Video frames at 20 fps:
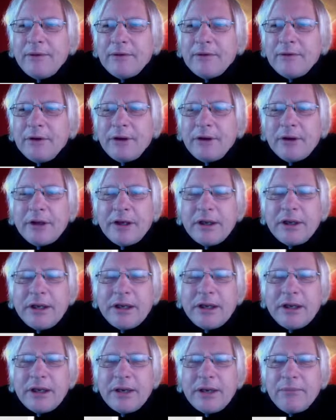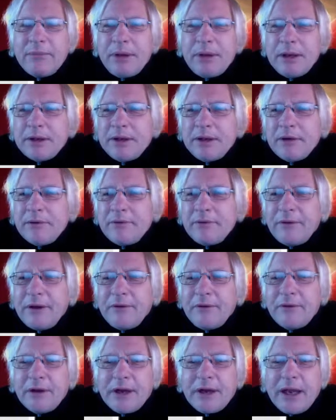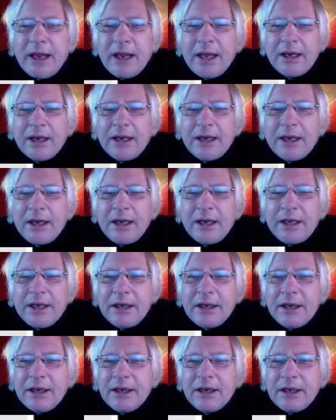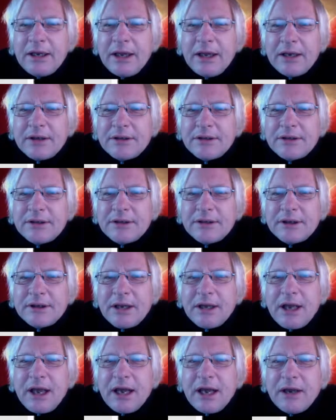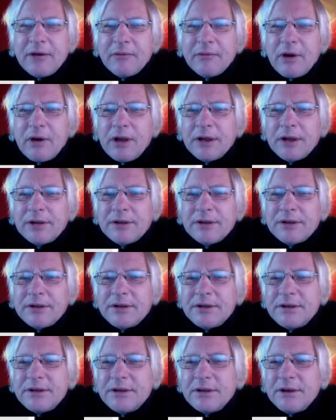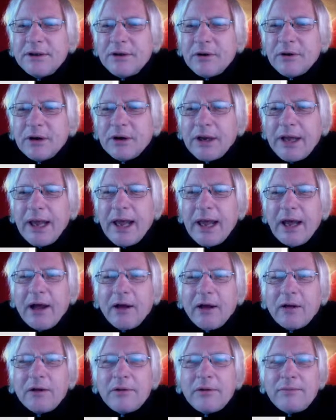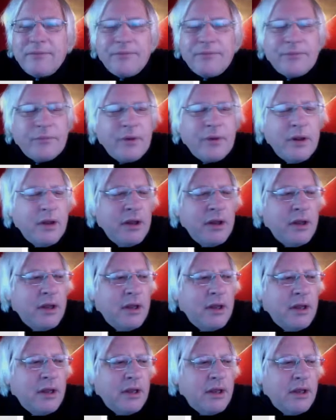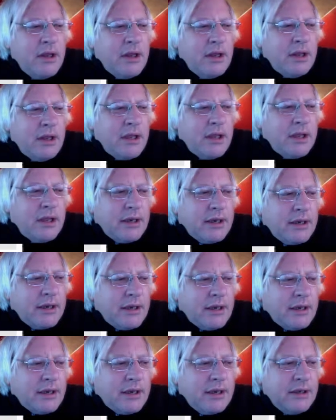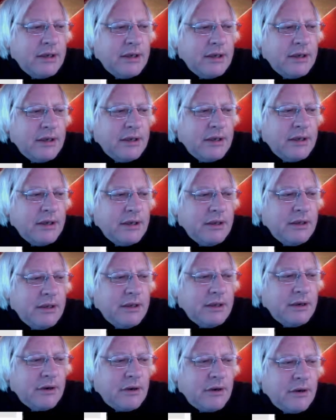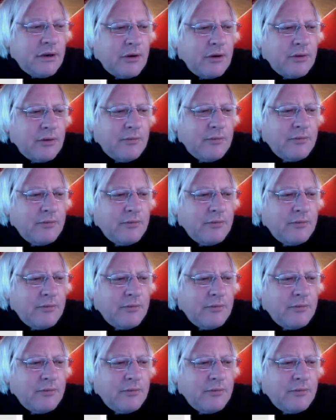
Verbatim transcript: really, and they pick their favorite candidate, and that's the guy who runs or gal. And, uh, you know,